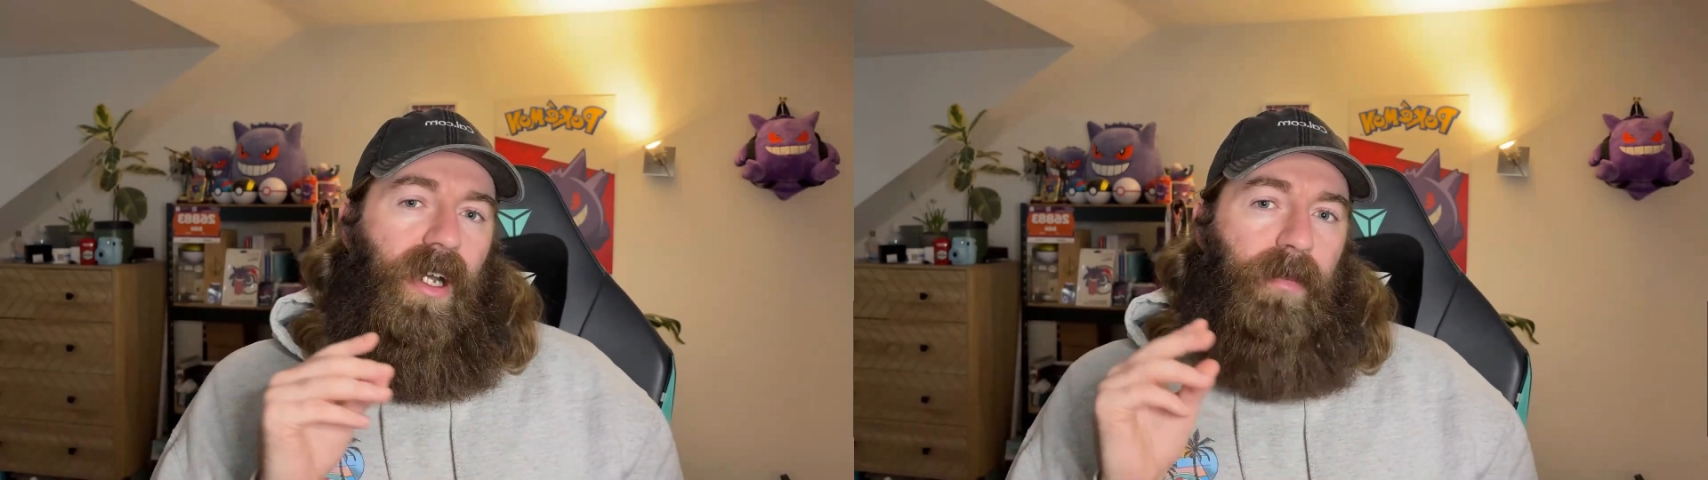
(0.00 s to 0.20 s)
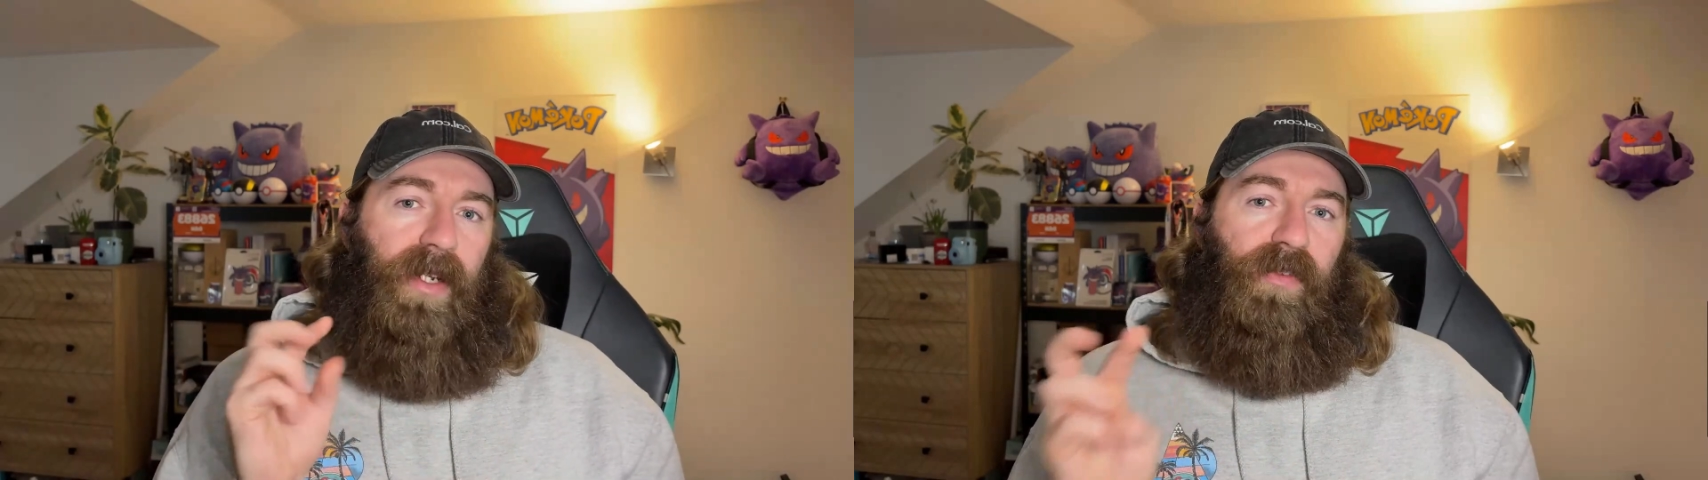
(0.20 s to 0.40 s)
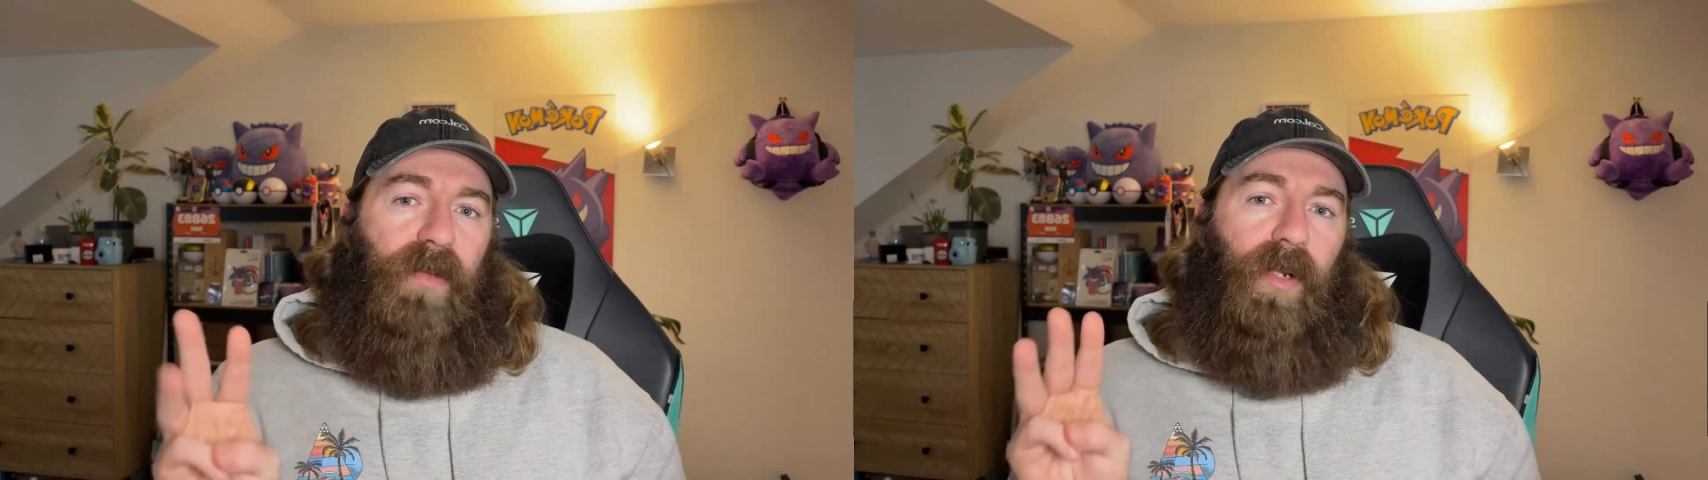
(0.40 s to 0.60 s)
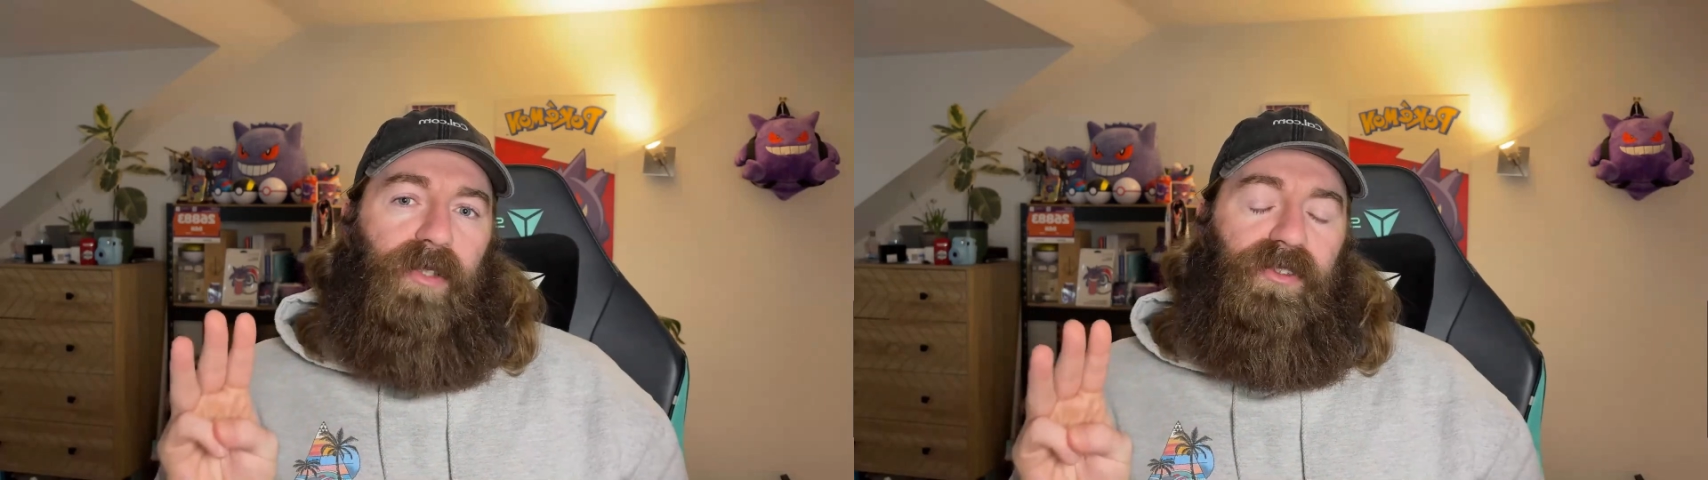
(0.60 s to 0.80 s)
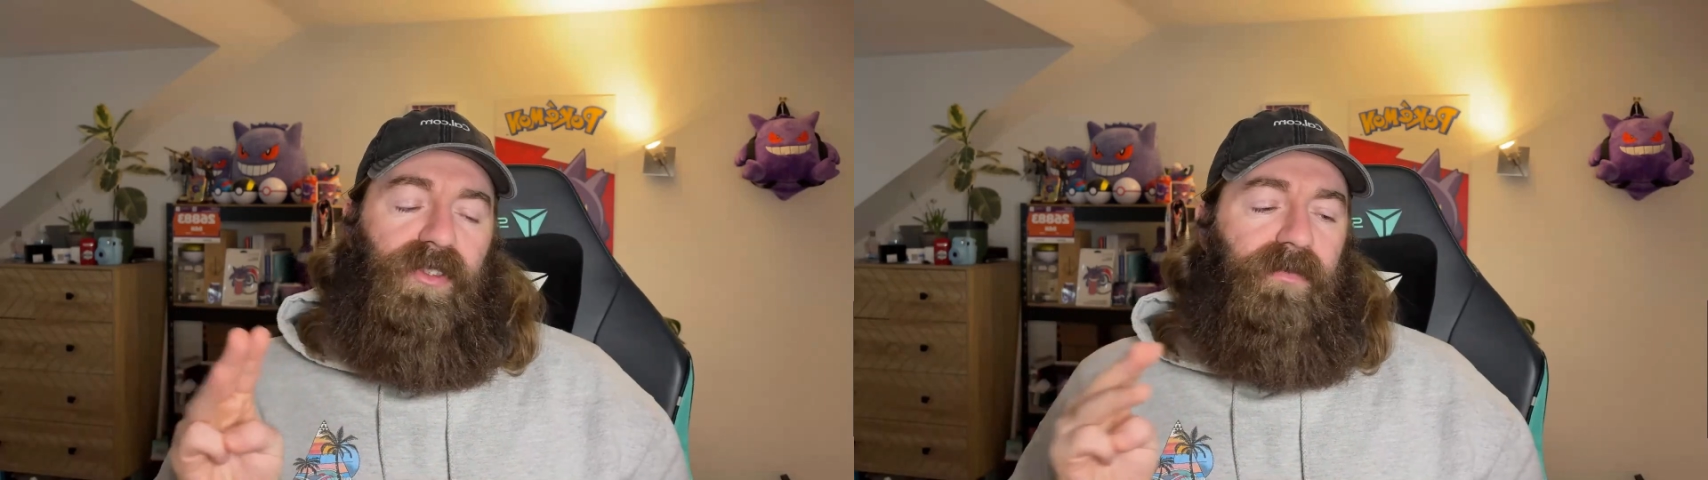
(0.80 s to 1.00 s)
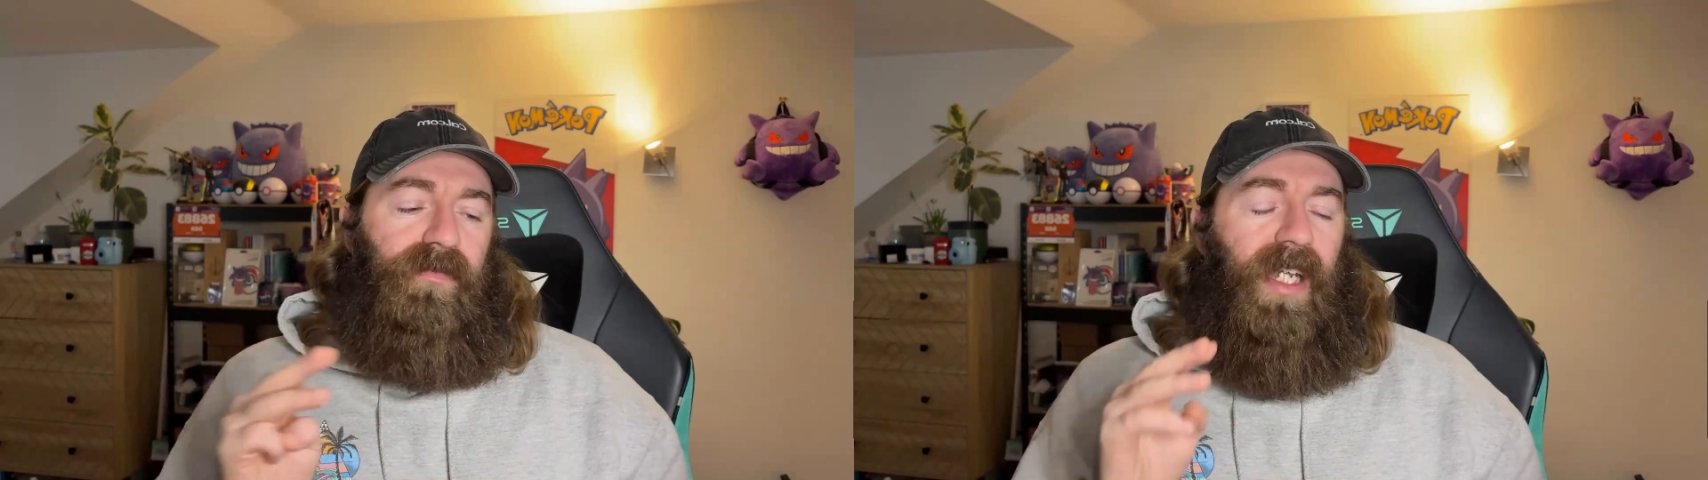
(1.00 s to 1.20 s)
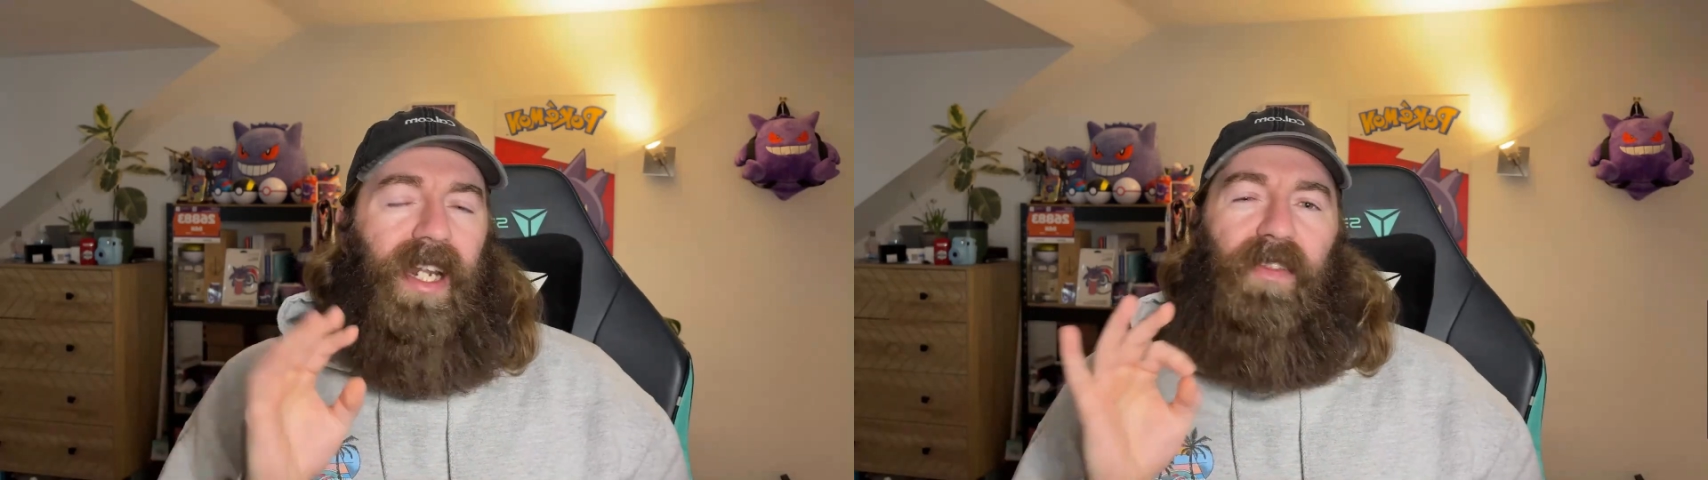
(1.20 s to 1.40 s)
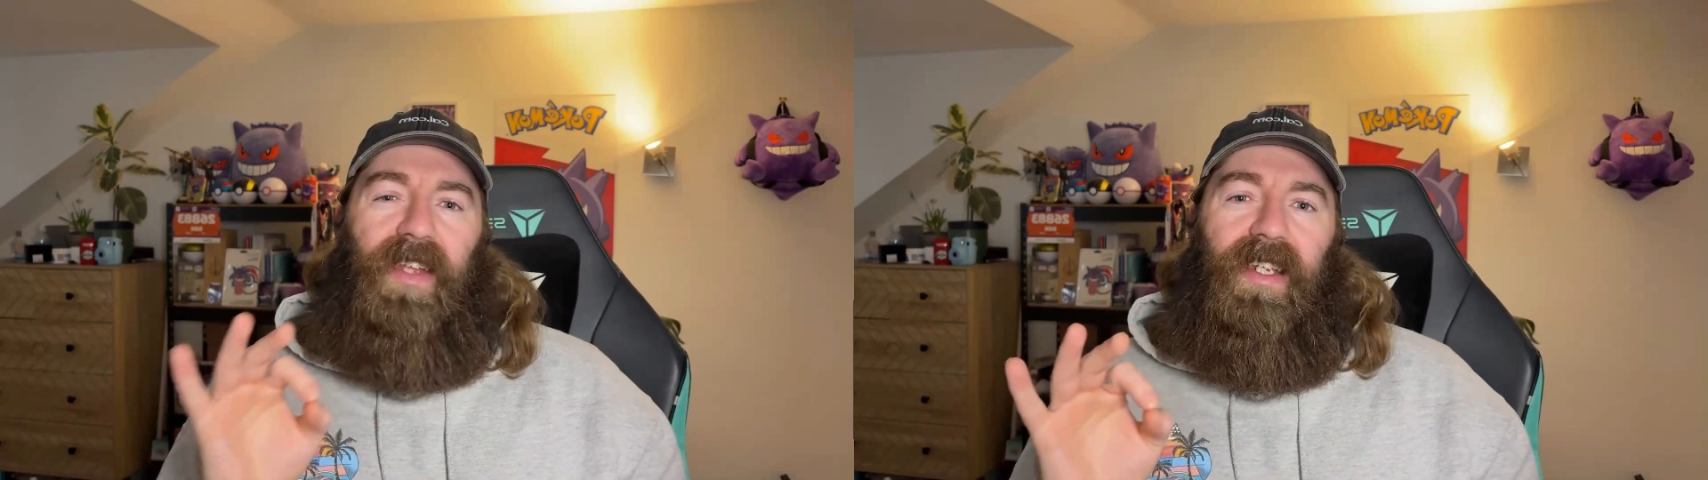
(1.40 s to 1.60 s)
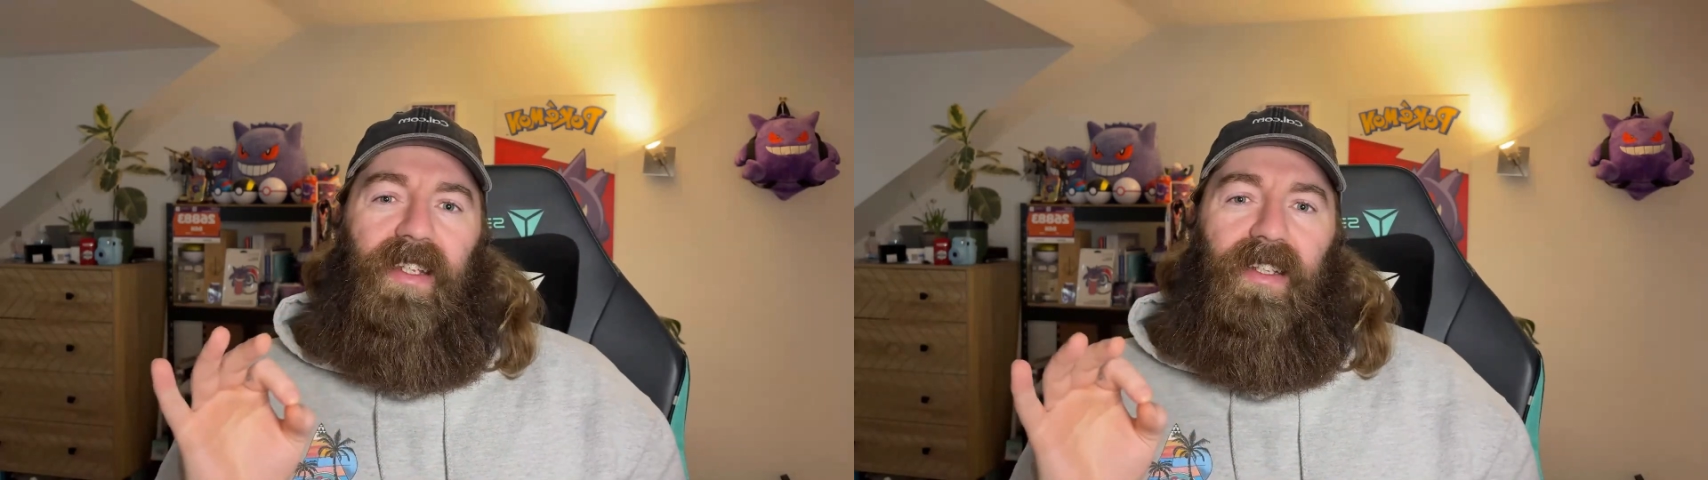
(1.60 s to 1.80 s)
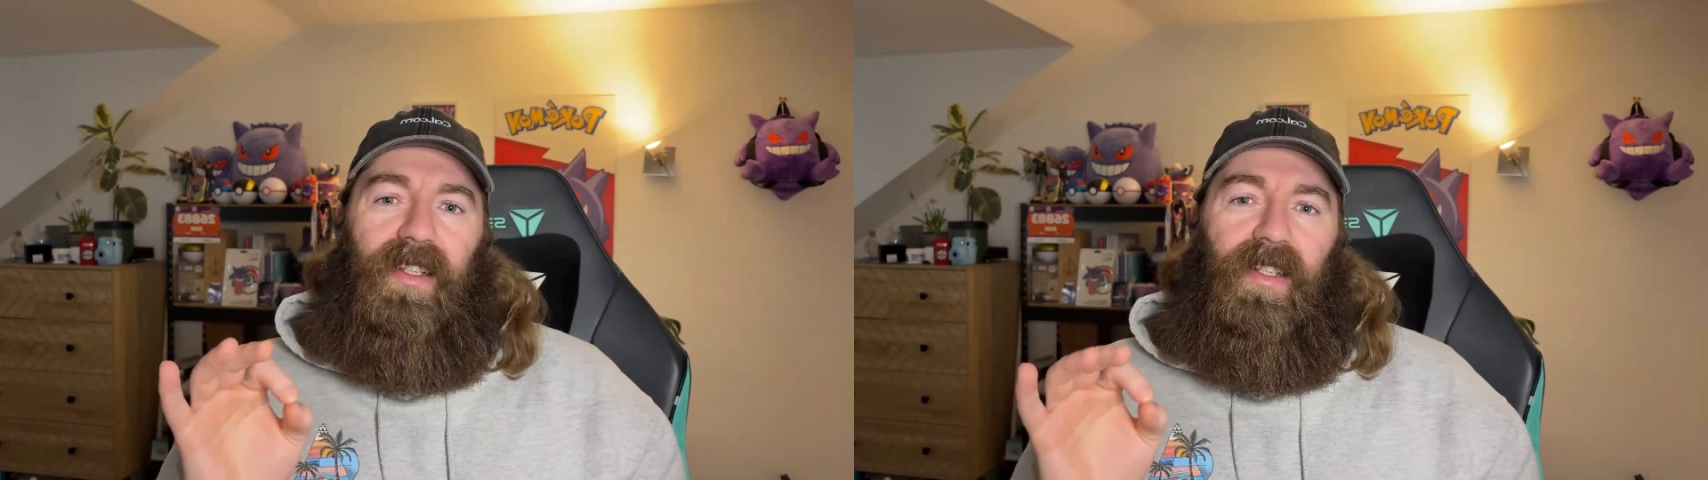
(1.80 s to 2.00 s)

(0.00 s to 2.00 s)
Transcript: I made three posts, and I think